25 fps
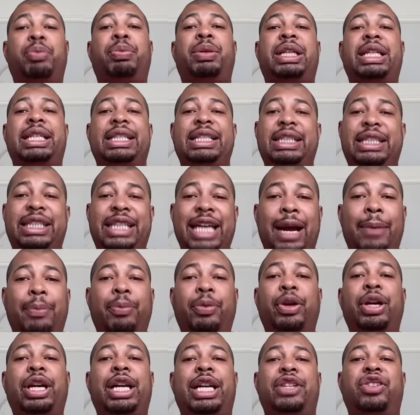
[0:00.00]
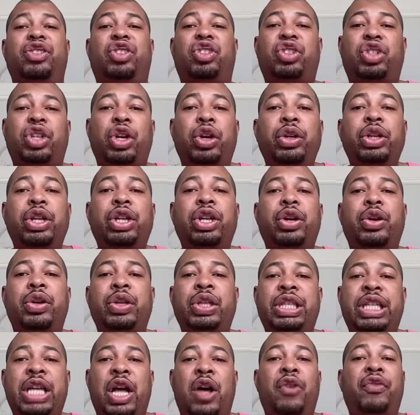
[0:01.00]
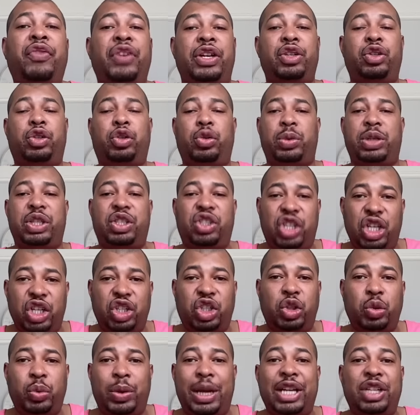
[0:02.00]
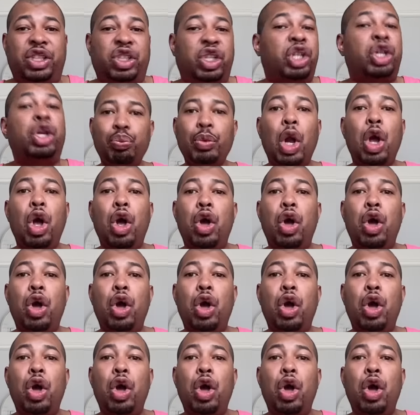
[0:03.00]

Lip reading: because Deborah inserted herself into a situation